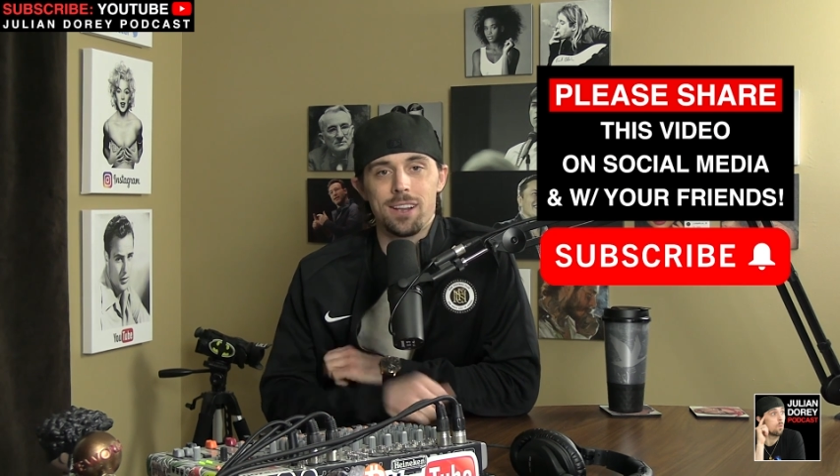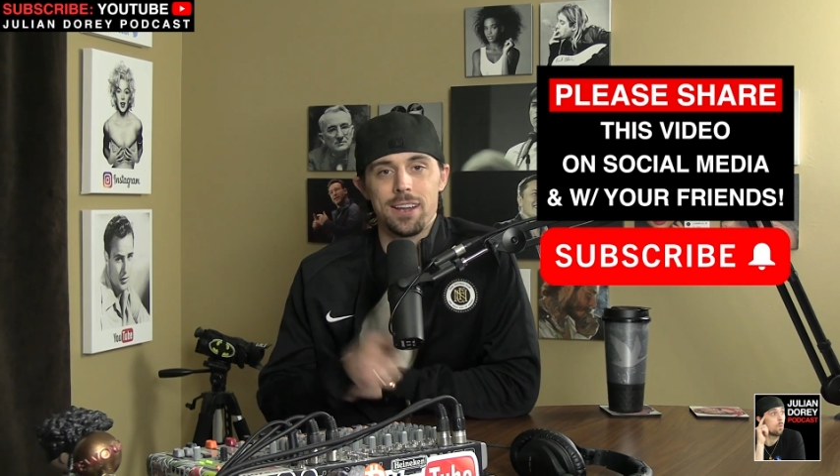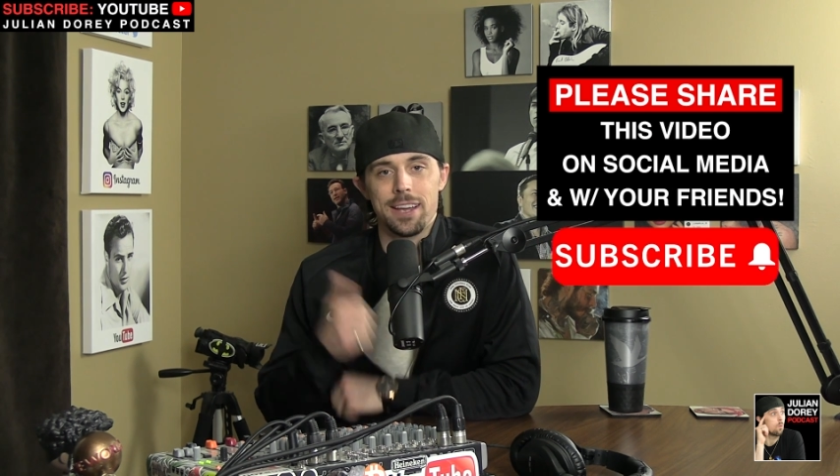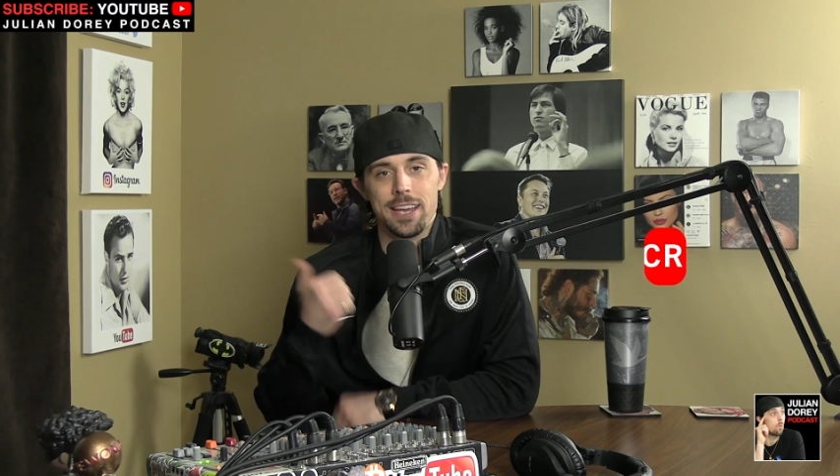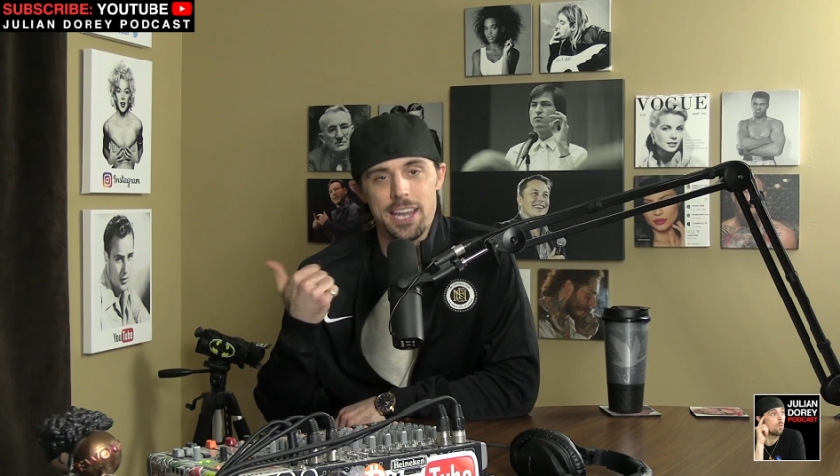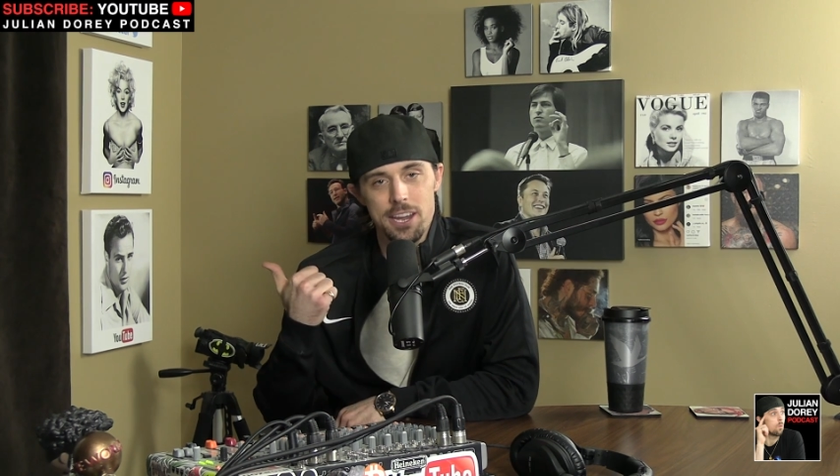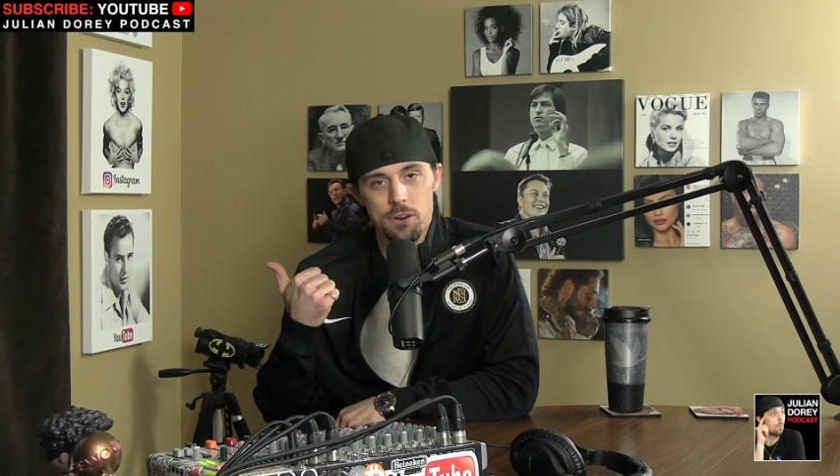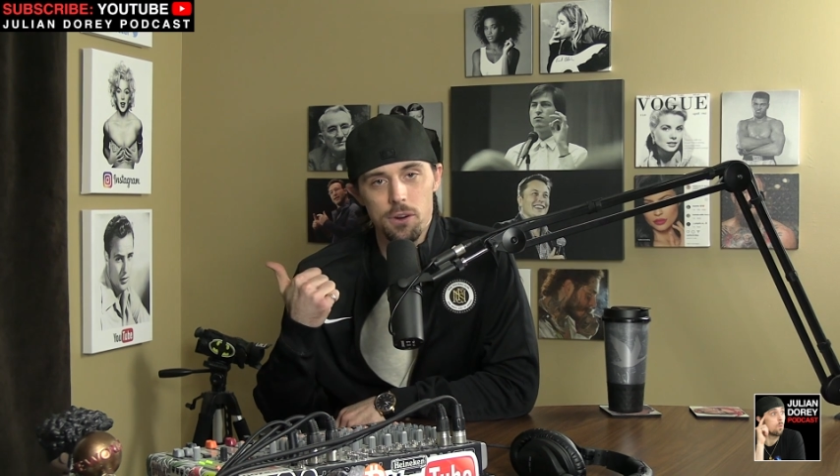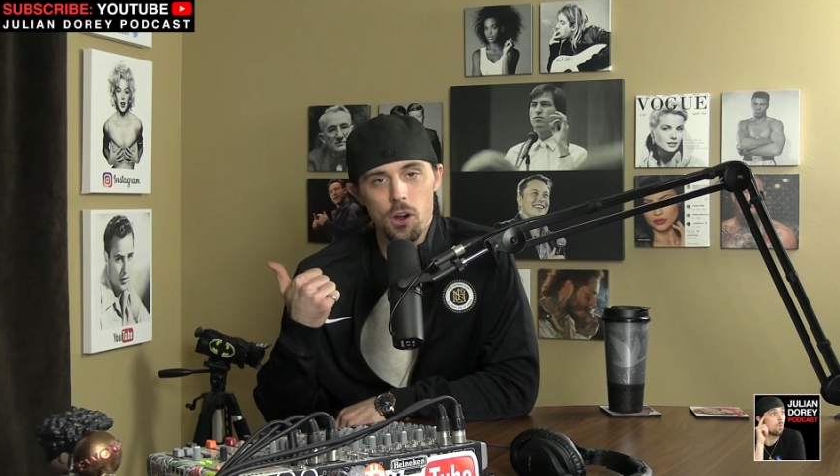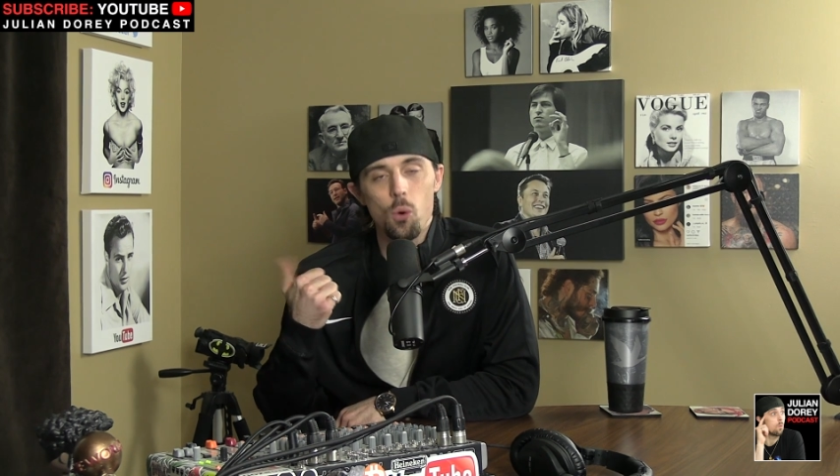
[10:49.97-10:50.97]
clicking
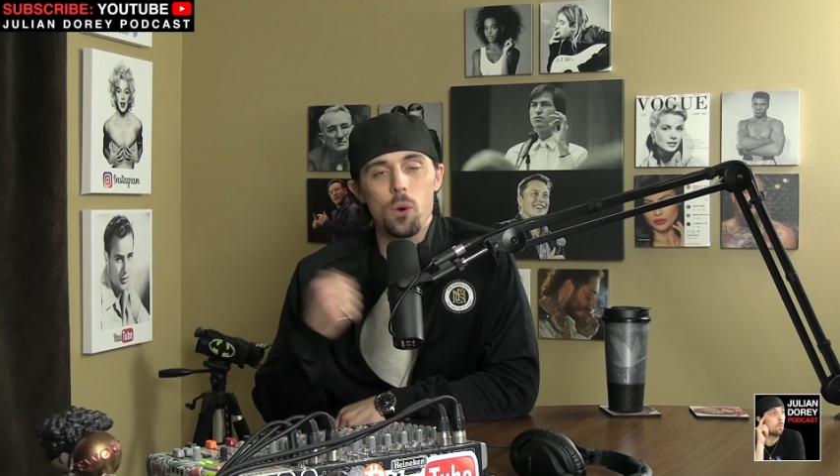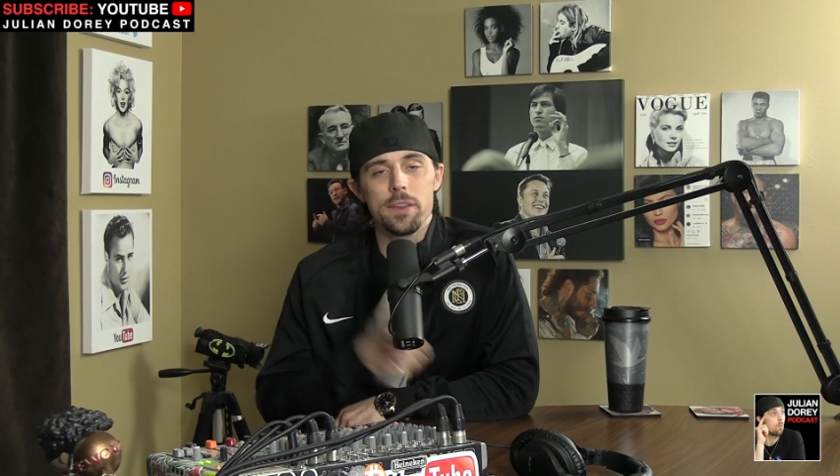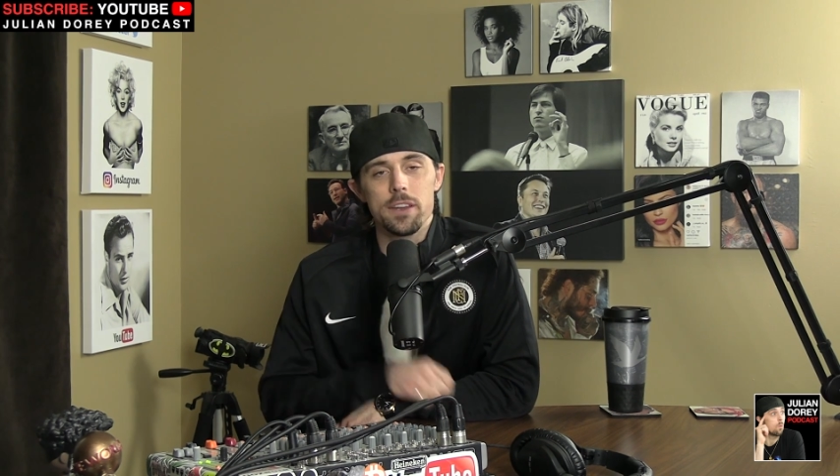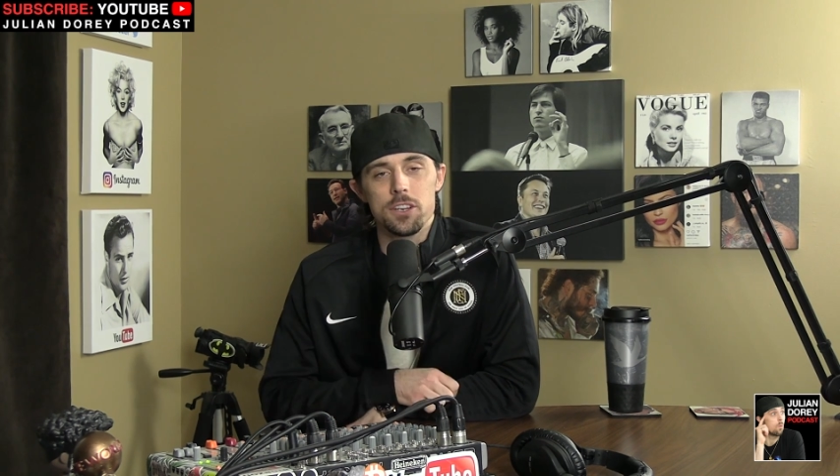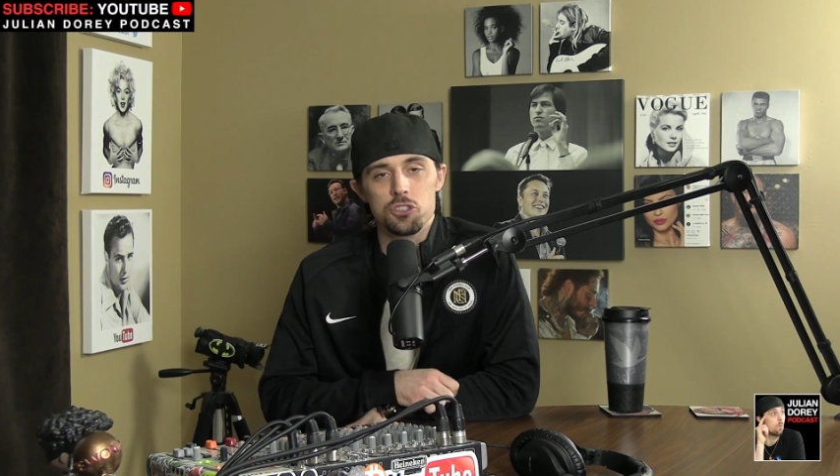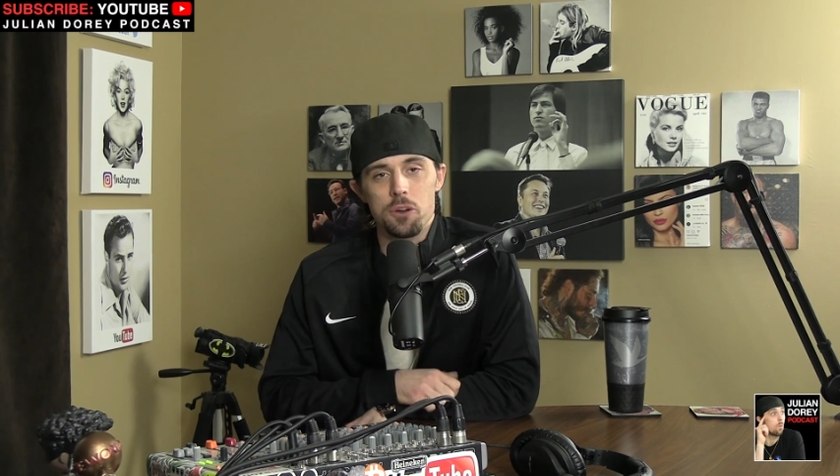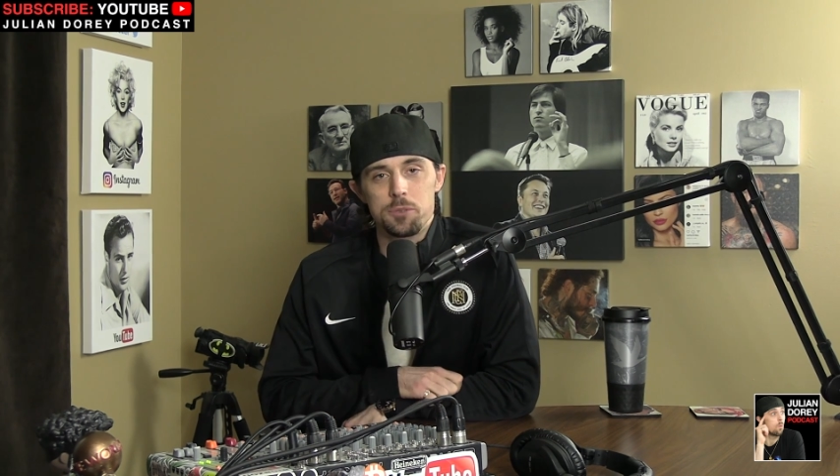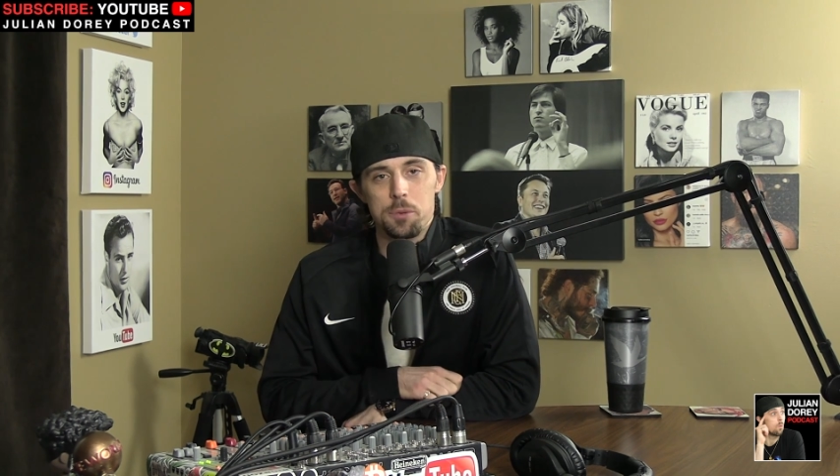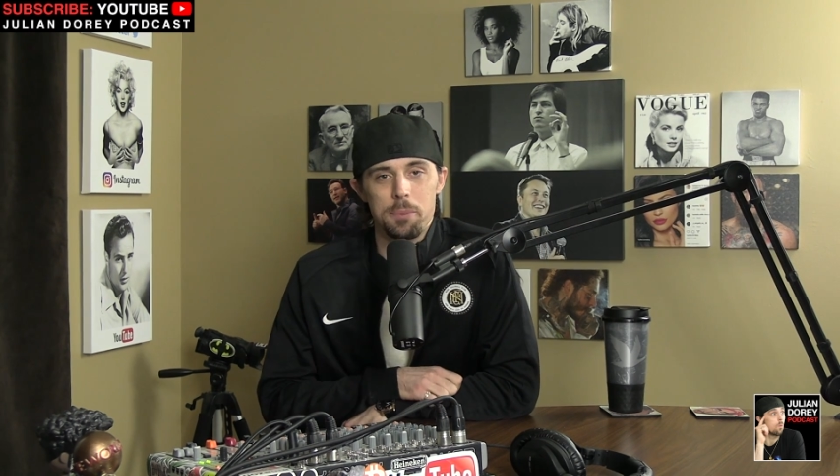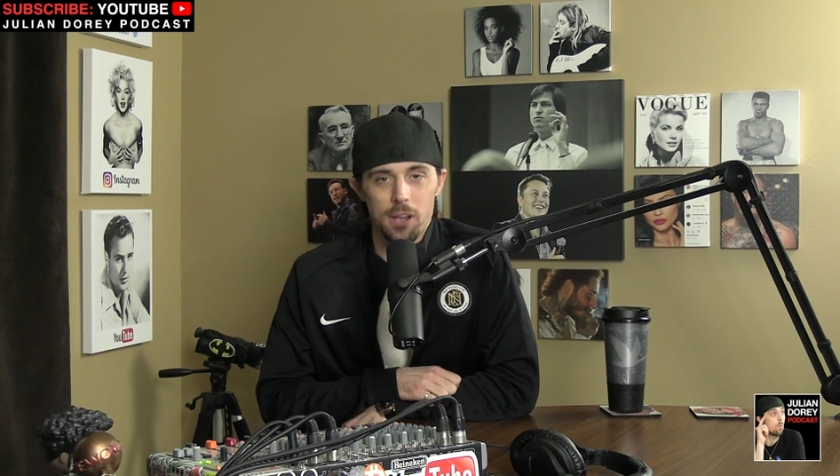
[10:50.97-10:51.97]
here or in the description